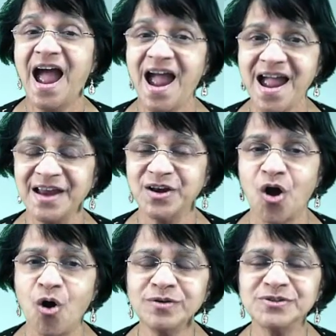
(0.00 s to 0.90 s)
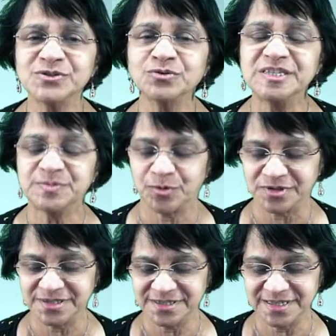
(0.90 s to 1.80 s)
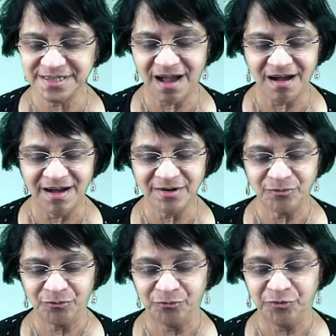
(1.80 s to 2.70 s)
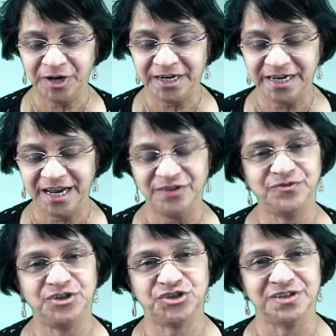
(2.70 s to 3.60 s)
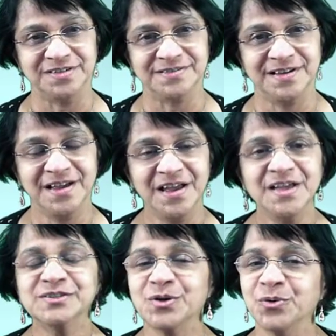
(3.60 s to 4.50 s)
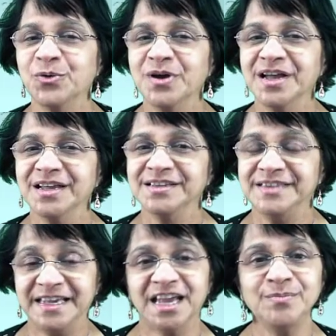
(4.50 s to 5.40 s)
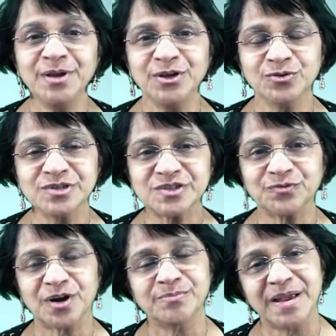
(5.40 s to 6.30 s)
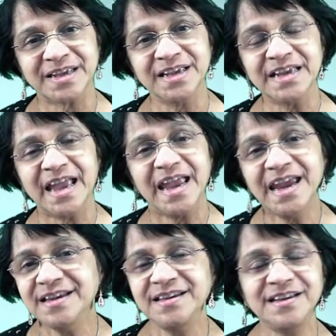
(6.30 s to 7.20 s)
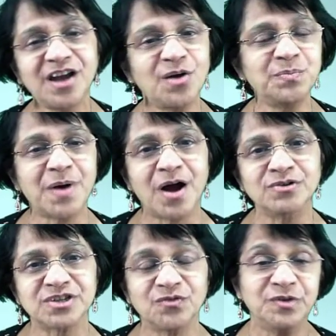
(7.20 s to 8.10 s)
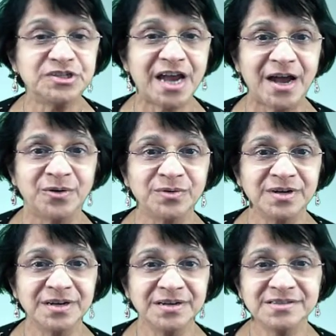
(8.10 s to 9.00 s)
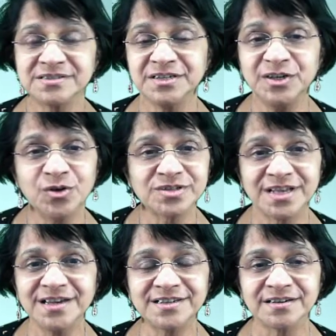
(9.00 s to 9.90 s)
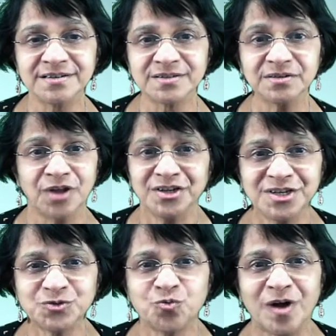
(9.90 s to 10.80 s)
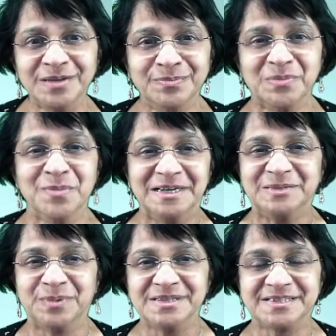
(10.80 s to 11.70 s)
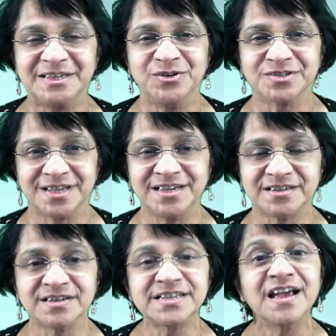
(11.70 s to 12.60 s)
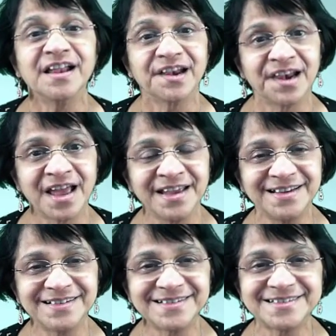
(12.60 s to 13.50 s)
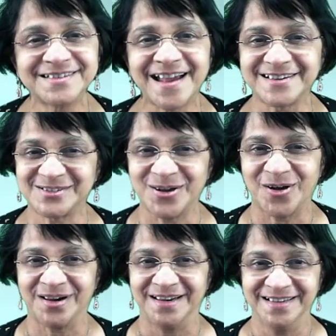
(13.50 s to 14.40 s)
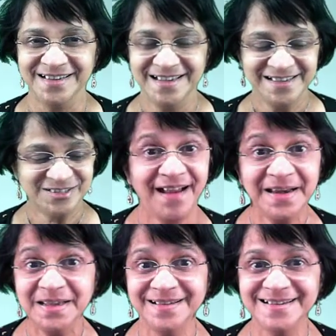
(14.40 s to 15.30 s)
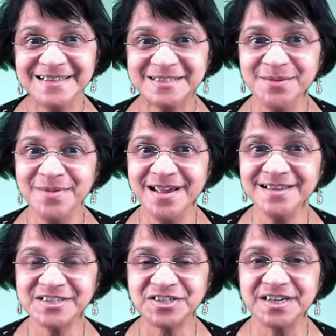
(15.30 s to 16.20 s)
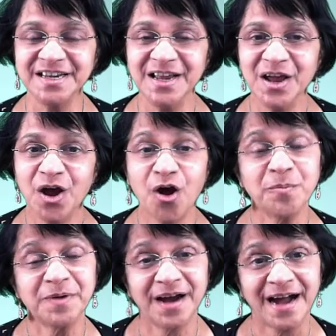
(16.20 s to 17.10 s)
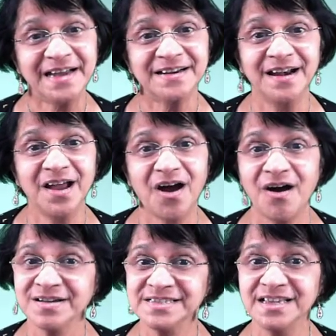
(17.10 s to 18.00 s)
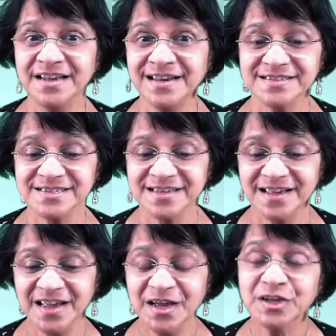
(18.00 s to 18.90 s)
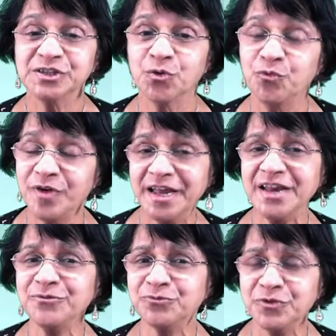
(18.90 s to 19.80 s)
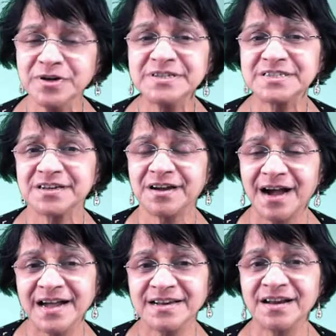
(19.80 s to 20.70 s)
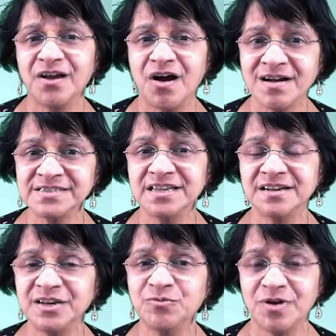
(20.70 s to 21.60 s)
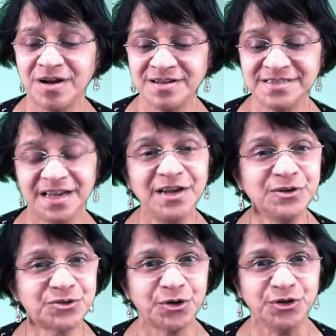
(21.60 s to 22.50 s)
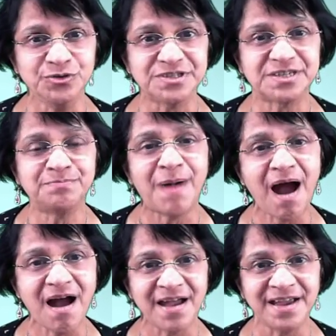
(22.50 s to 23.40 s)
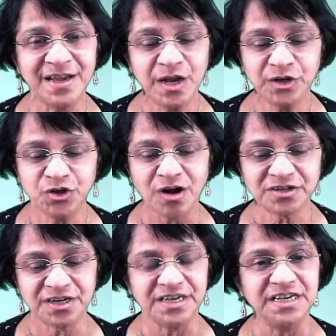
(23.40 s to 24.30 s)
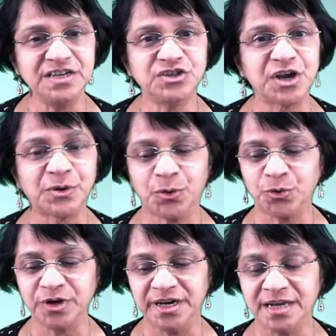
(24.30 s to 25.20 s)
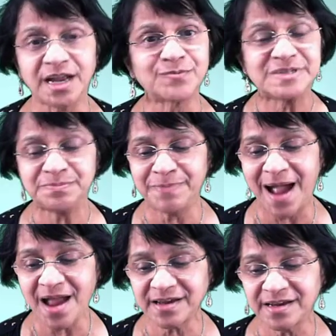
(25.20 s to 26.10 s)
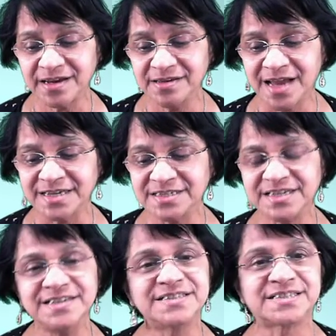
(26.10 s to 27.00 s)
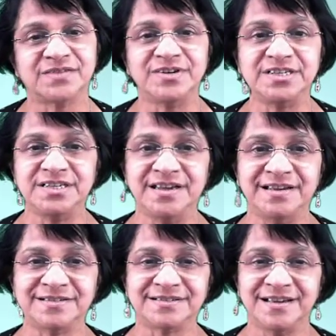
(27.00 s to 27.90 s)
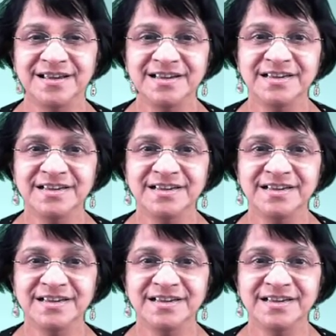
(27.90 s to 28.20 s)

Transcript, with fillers: And also these processes are very efficient. So they can be used for making any compounds which have stereocenters, not just one but multiple stereocenters like Taxol. And here is some history of chiral auxiliaries. The very first chiral auxiliary was introduced by Dr. E.J. Corey, and that was back in 1978.